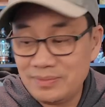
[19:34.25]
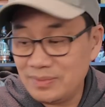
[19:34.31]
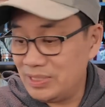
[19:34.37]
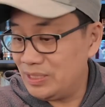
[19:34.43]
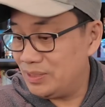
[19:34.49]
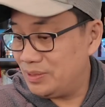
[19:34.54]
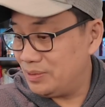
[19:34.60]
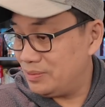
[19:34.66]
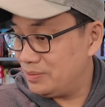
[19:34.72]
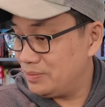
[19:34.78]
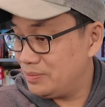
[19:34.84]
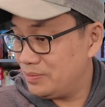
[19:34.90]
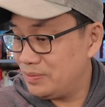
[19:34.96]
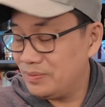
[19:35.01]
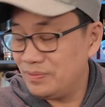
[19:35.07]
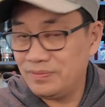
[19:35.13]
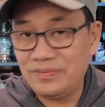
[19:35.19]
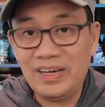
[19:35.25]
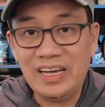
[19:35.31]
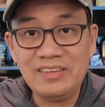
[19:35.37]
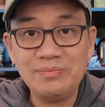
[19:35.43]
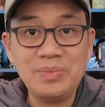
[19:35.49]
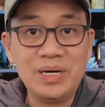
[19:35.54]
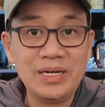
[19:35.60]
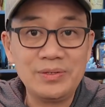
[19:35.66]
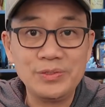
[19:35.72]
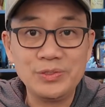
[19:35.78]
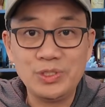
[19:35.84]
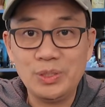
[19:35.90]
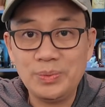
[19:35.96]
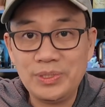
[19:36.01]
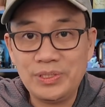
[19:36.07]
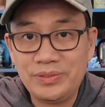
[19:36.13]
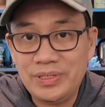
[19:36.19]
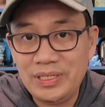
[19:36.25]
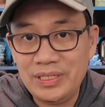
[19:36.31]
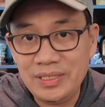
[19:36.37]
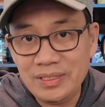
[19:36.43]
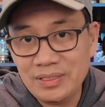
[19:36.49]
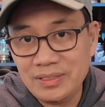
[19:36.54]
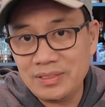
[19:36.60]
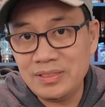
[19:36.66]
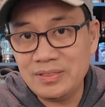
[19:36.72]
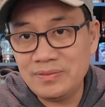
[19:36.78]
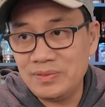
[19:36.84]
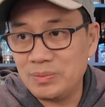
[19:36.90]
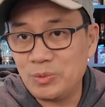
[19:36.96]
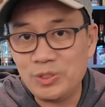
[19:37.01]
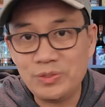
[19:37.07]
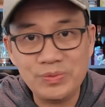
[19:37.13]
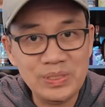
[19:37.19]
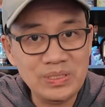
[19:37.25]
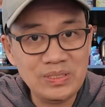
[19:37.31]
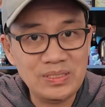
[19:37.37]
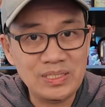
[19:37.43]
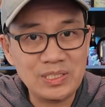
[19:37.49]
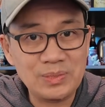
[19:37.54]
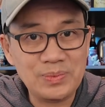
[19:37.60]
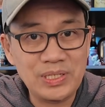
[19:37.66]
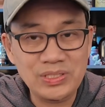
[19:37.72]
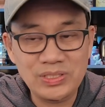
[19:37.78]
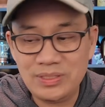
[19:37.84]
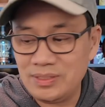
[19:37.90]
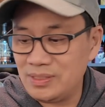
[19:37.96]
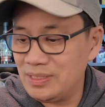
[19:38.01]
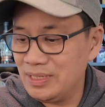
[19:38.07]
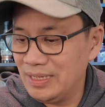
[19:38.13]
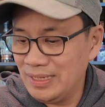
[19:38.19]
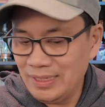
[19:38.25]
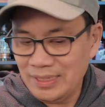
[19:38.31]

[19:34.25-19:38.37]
you know, 5 bottles open already of the more recent expressions.